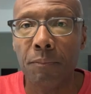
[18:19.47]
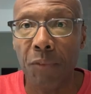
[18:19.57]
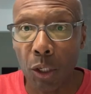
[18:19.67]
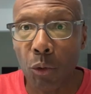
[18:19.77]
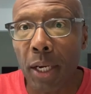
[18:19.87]

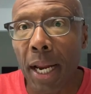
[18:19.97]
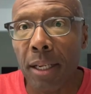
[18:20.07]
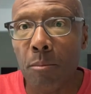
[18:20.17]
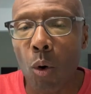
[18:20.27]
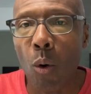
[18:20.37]
They're
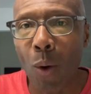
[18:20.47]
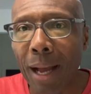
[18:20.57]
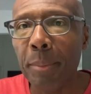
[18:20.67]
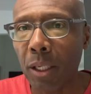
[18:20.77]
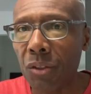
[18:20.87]
creating more.
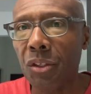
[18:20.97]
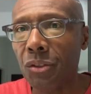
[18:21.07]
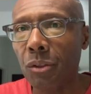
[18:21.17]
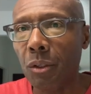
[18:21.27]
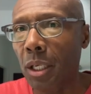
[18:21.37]
Why? Because
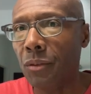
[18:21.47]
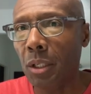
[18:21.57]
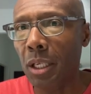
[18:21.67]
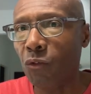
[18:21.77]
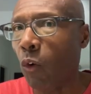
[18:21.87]
it's
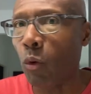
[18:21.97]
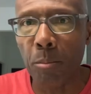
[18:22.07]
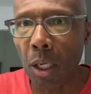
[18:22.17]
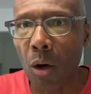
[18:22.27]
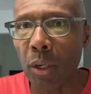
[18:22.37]
phony
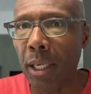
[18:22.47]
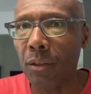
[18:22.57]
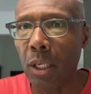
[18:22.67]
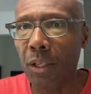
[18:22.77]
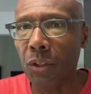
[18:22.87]

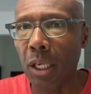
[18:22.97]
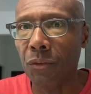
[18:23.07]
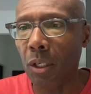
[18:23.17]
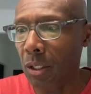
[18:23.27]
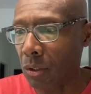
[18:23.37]
baloney.
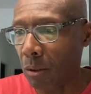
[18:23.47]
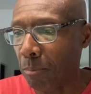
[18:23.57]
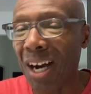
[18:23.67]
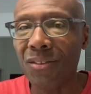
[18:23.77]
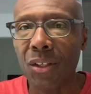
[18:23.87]
It's a
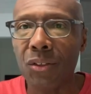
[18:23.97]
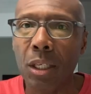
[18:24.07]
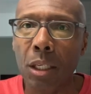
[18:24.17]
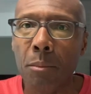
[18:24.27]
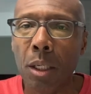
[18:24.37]
Ponzi
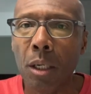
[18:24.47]
scheme.